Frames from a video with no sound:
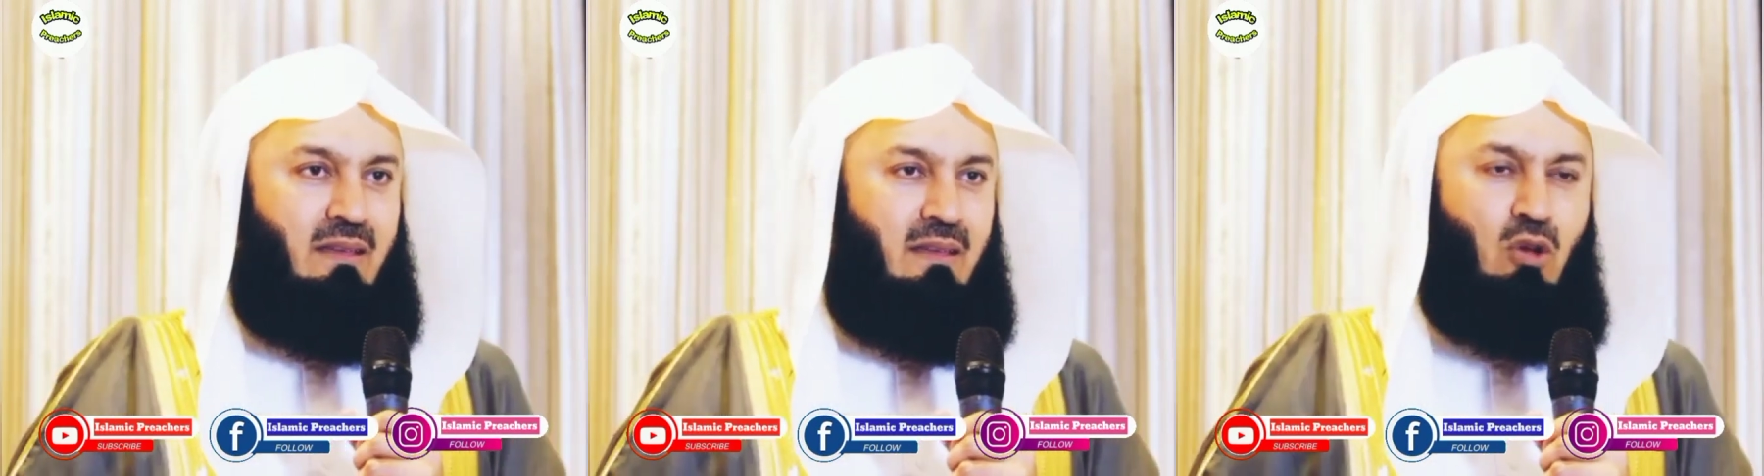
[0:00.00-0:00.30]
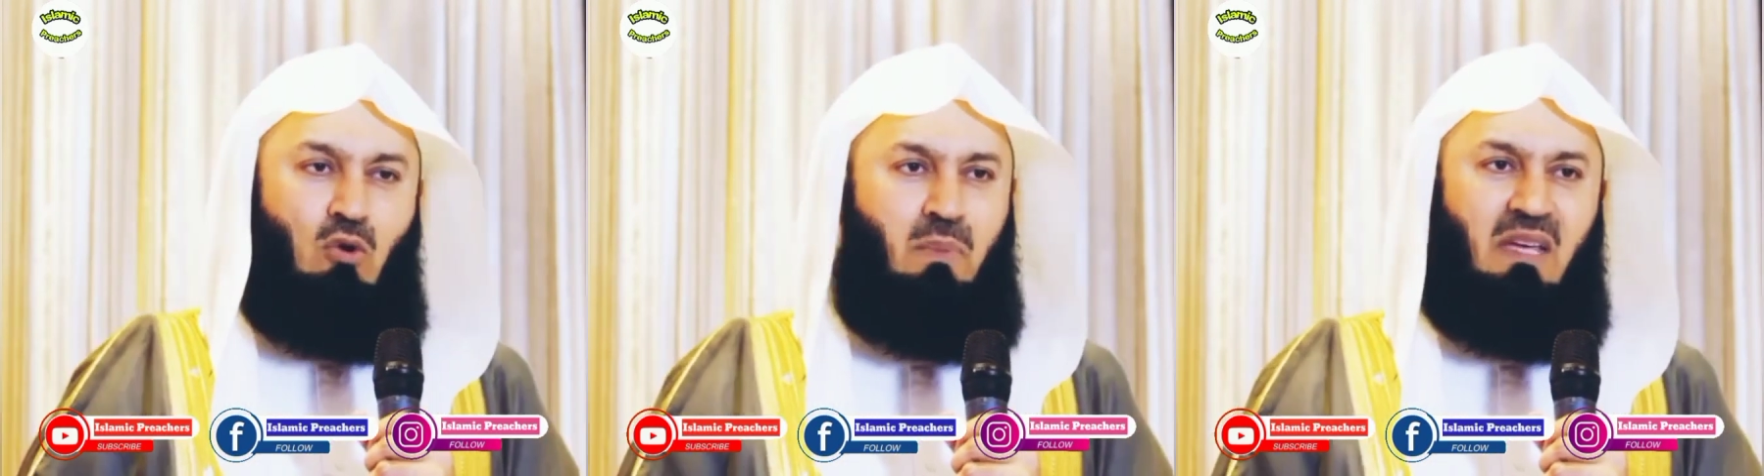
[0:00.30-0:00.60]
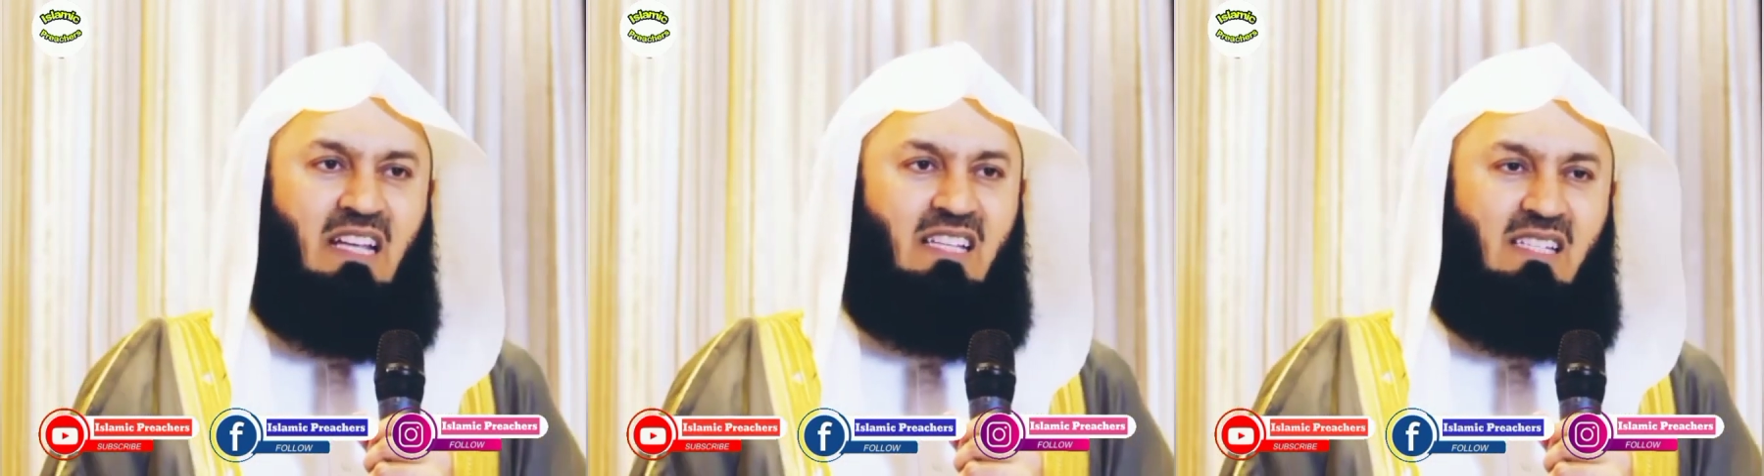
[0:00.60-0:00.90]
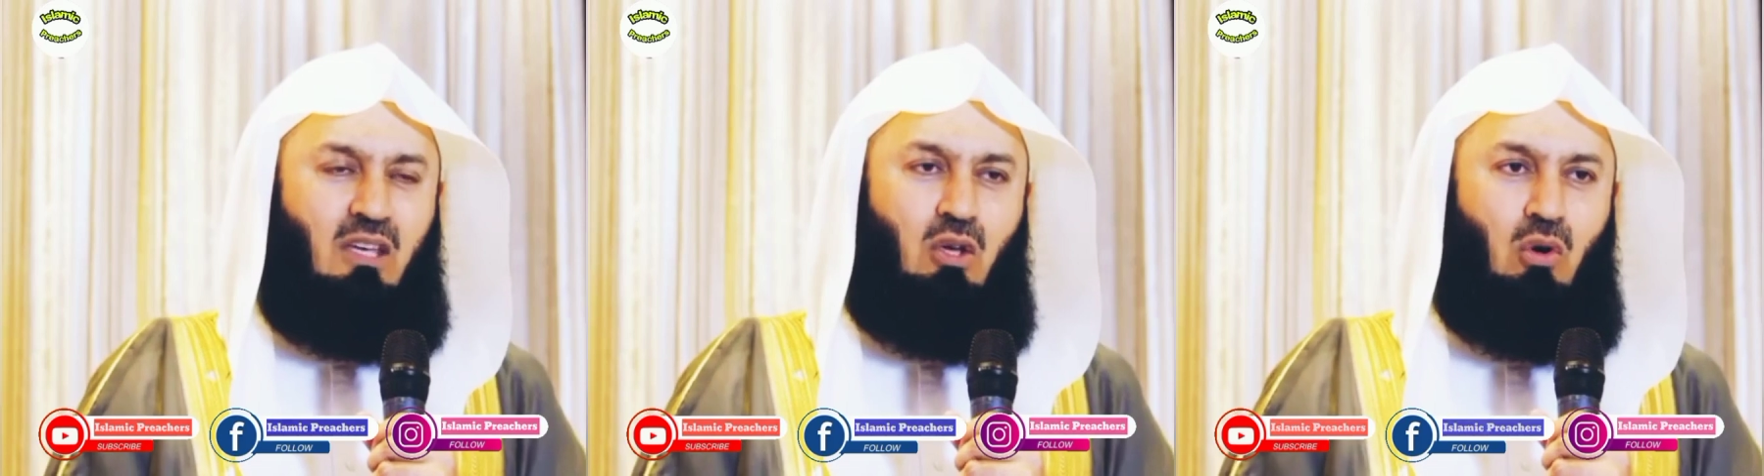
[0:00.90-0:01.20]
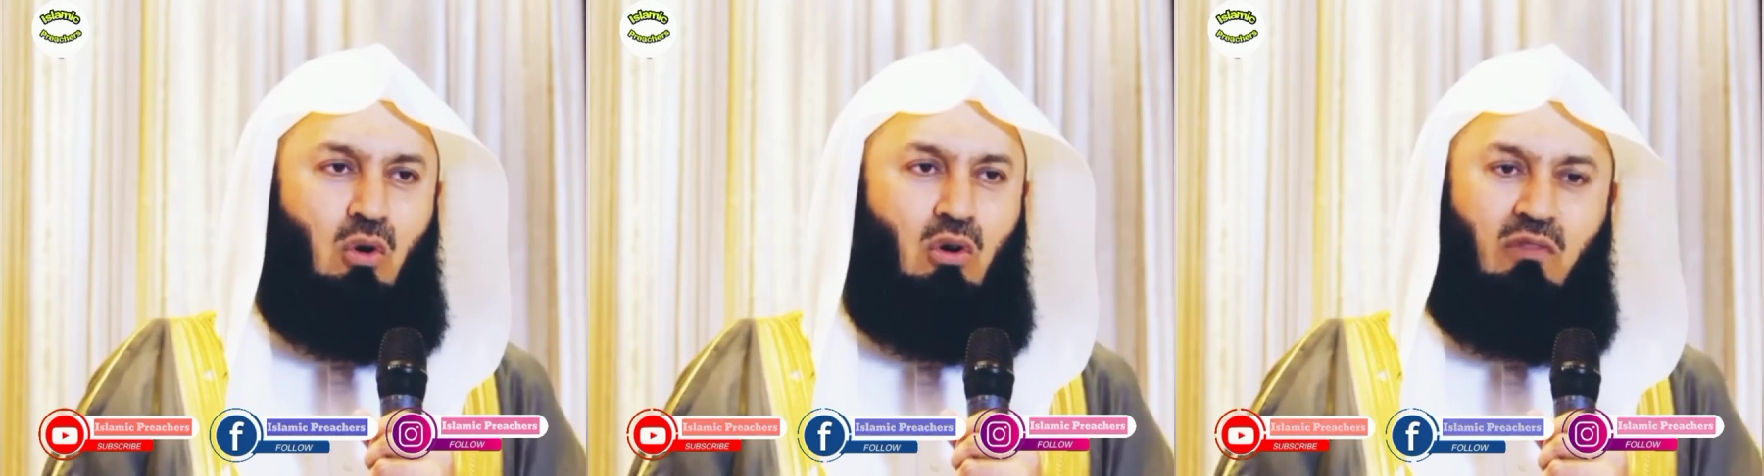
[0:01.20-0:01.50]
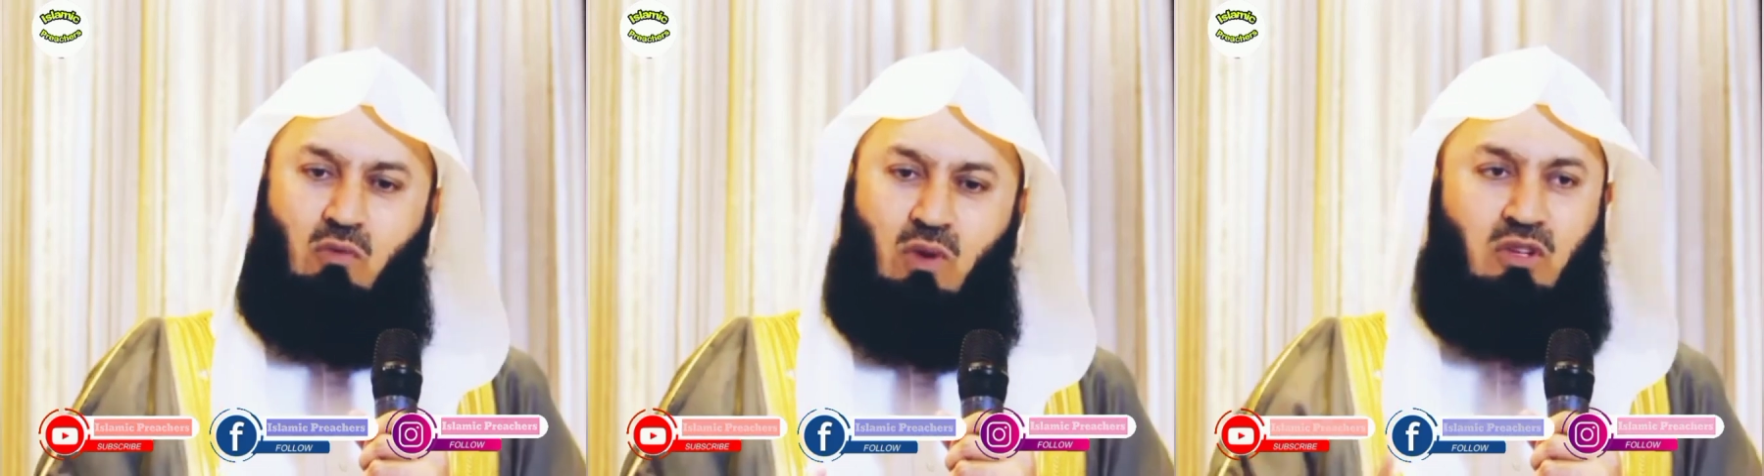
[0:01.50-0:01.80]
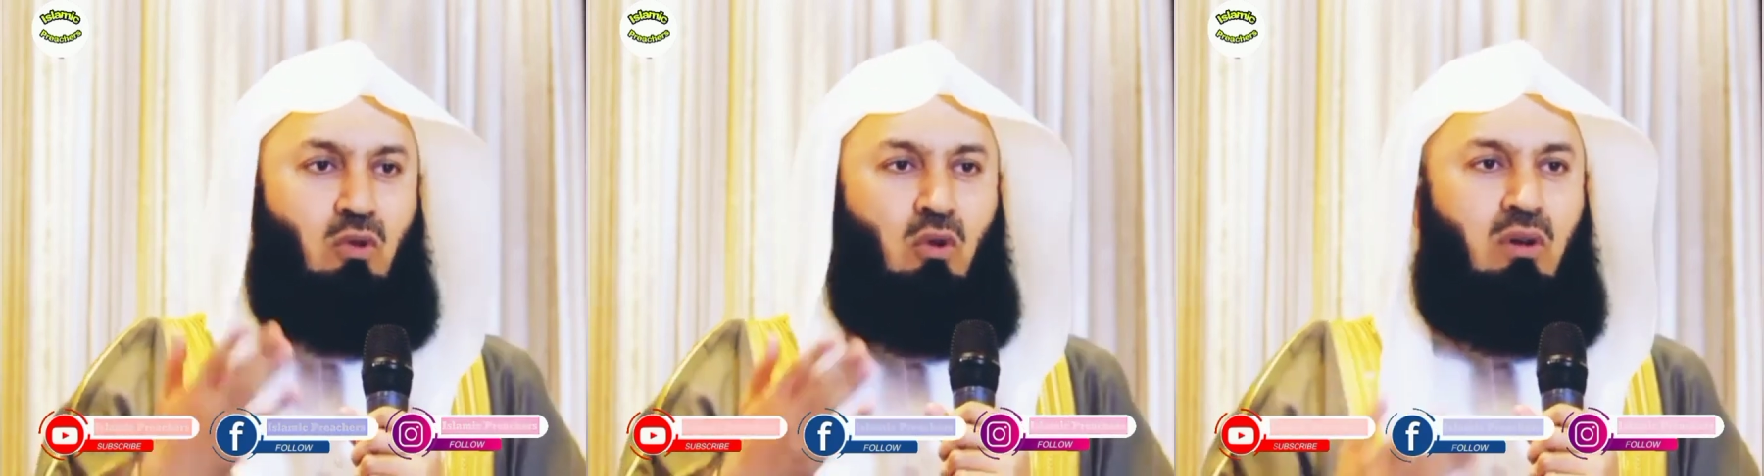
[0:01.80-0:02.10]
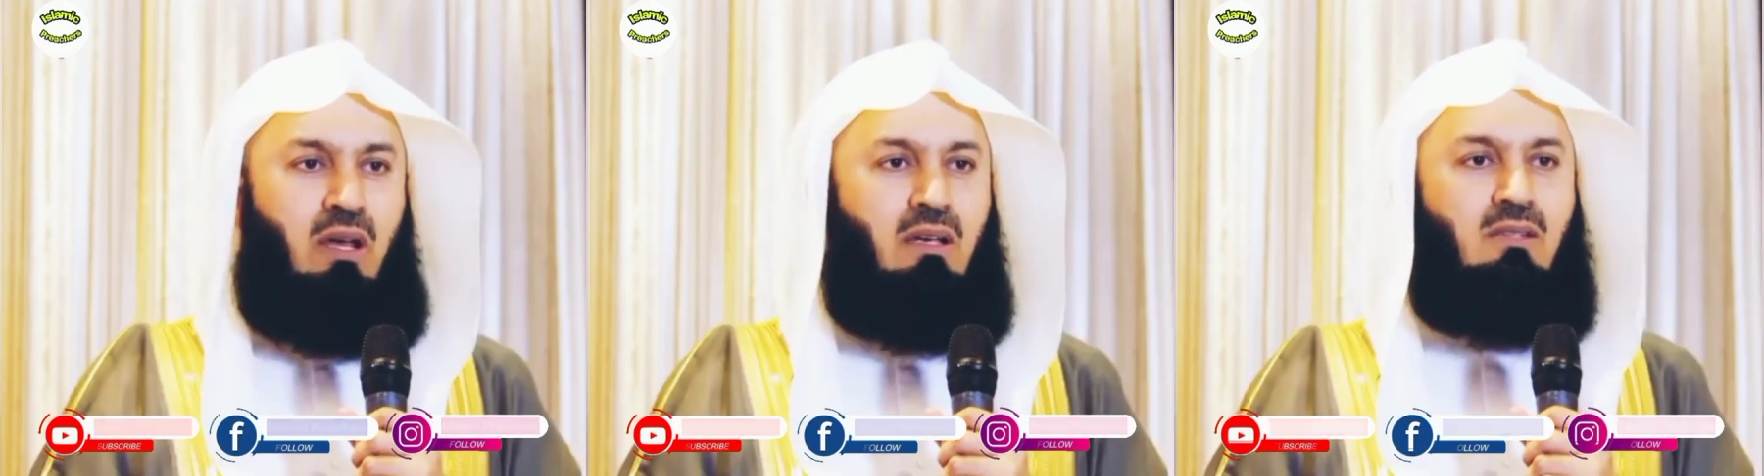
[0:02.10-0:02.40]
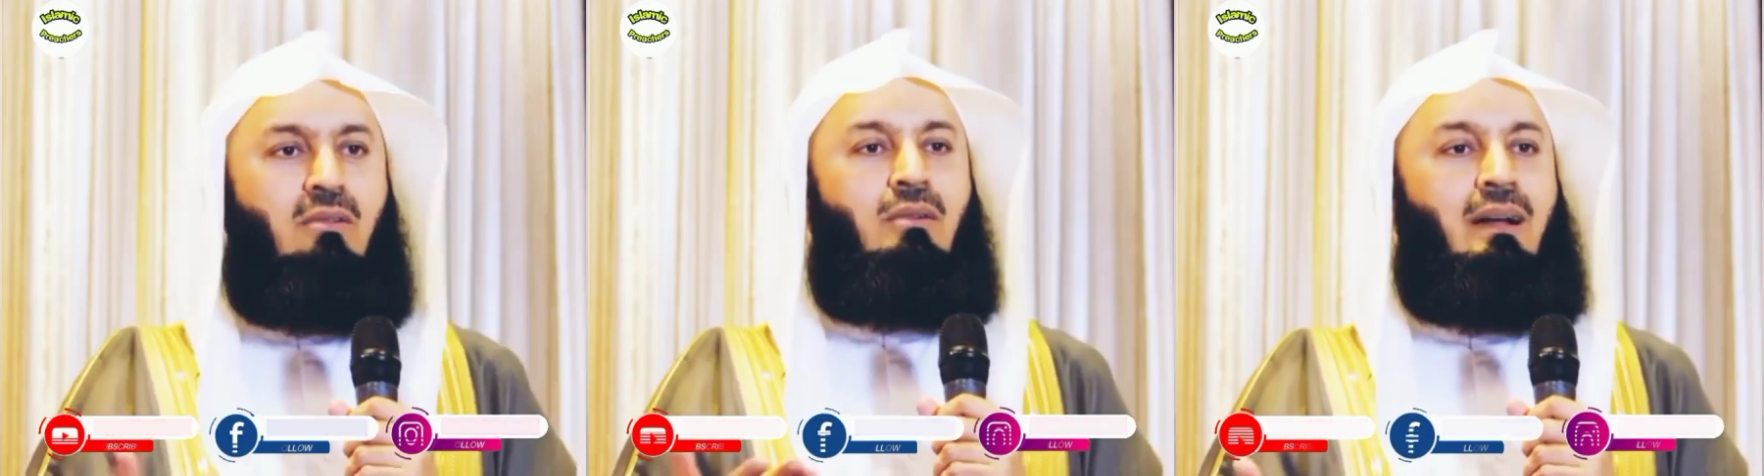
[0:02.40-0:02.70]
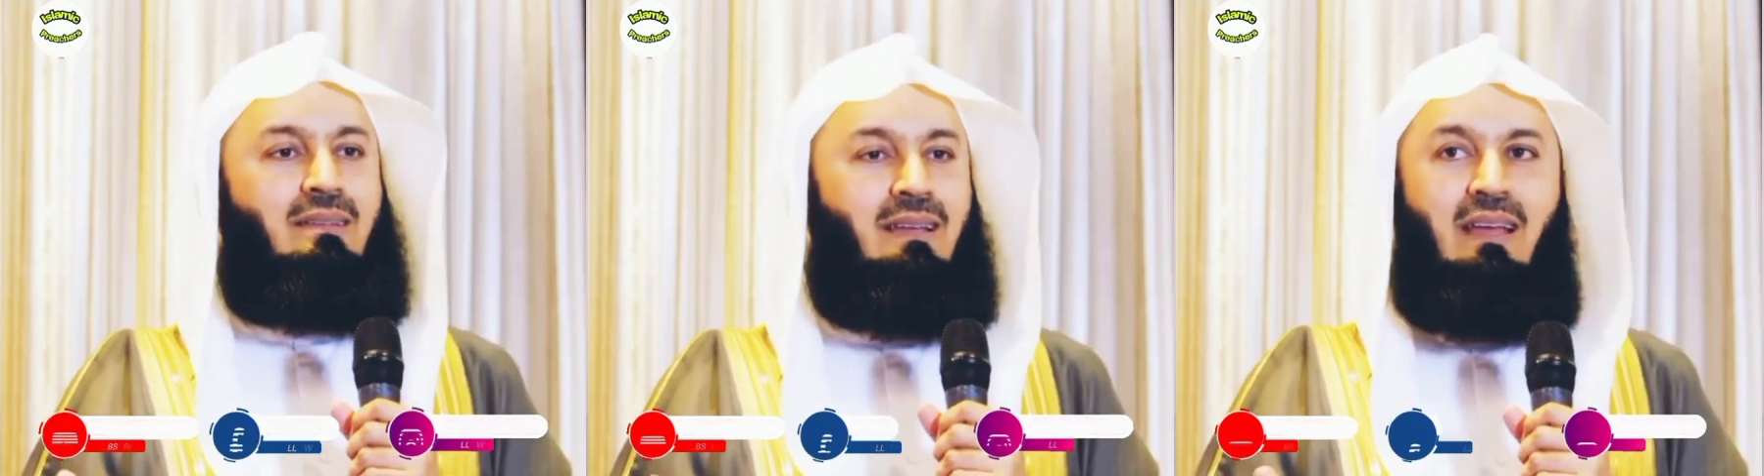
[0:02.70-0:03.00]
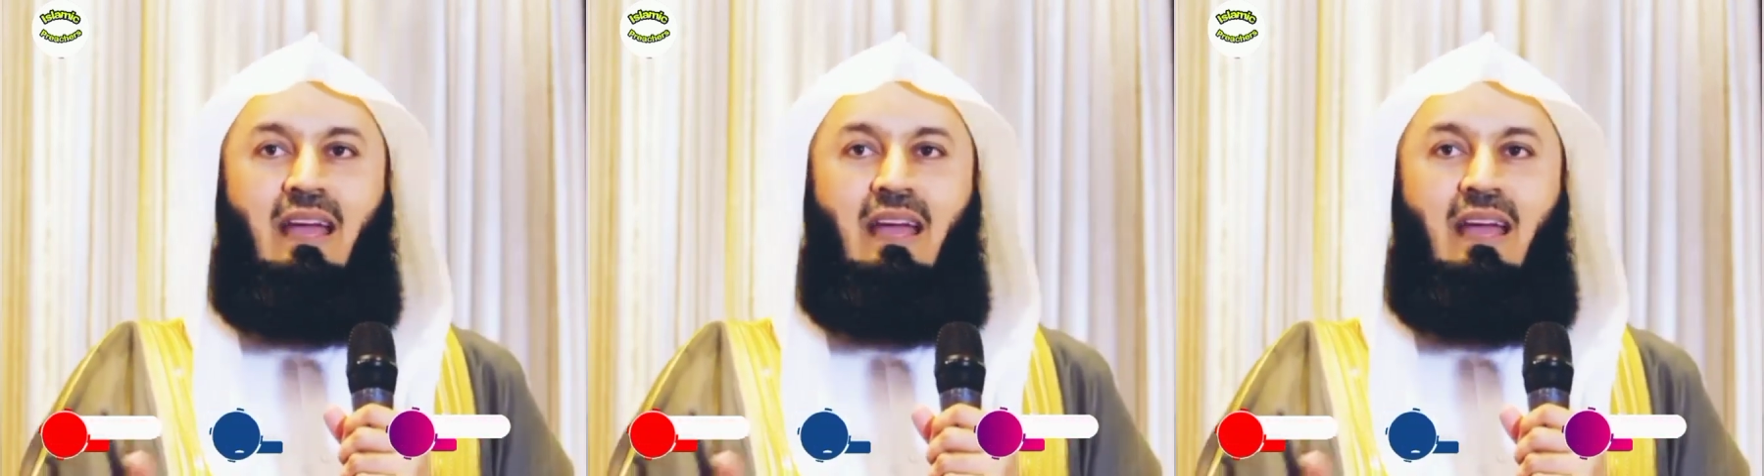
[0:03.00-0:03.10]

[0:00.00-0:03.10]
Don't be insecure of what you look like. So what?